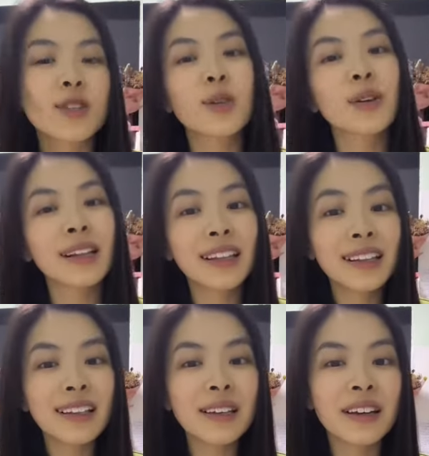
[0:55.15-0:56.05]
So
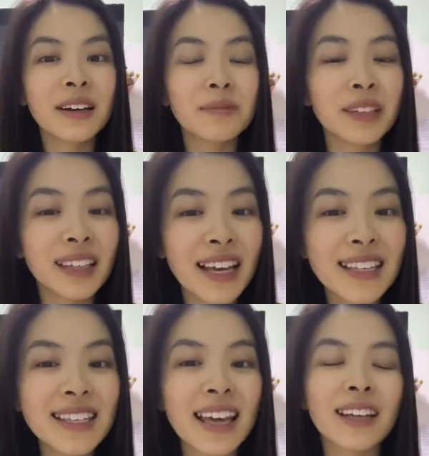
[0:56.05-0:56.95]
clearly, um, the
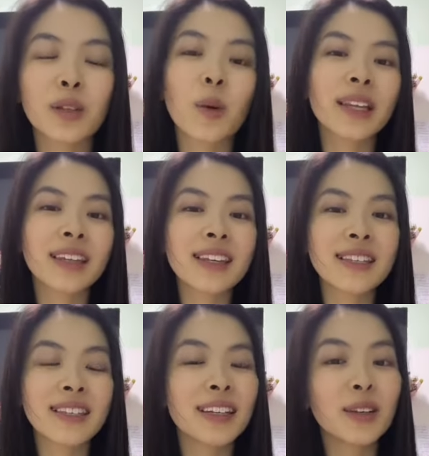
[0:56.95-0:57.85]
nuns at the
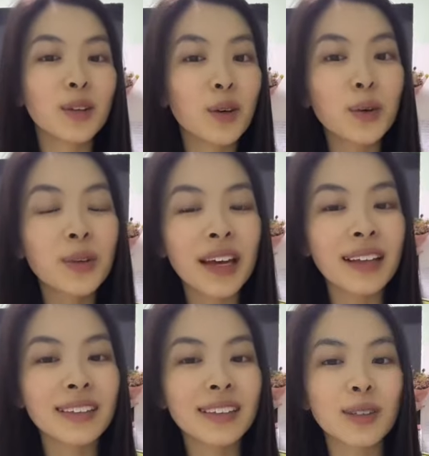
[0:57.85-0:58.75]
20s didn't know
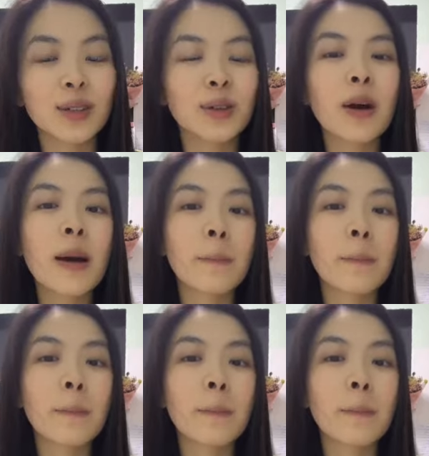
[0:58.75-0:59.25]
that, you know,